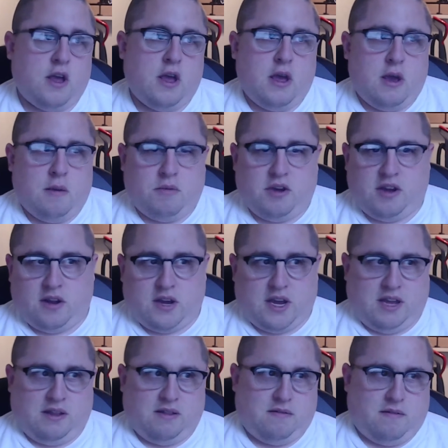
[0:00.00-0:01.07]
but I
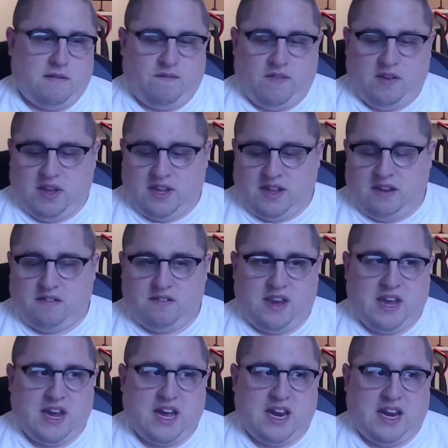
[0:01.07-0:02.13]
feel like things can
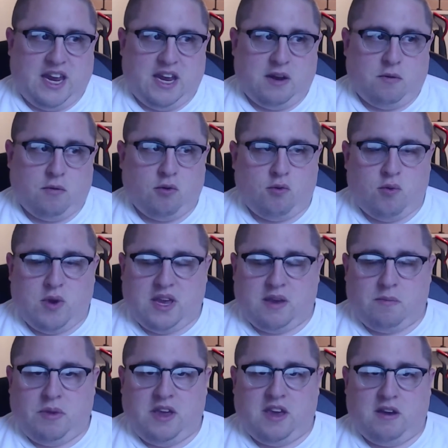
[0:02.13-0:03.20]
get out of hand real quick
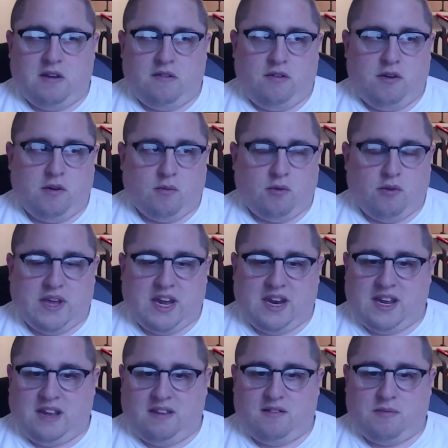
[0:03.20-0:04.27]
because you can roll that
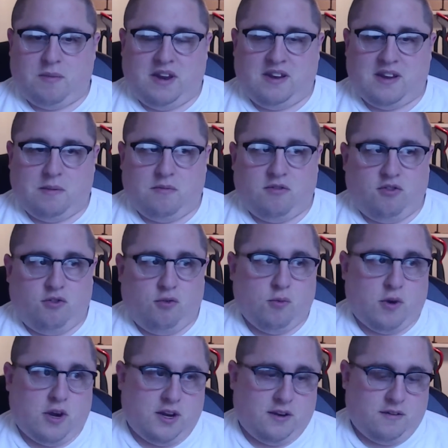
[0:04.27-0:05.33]
dice as many times as you want.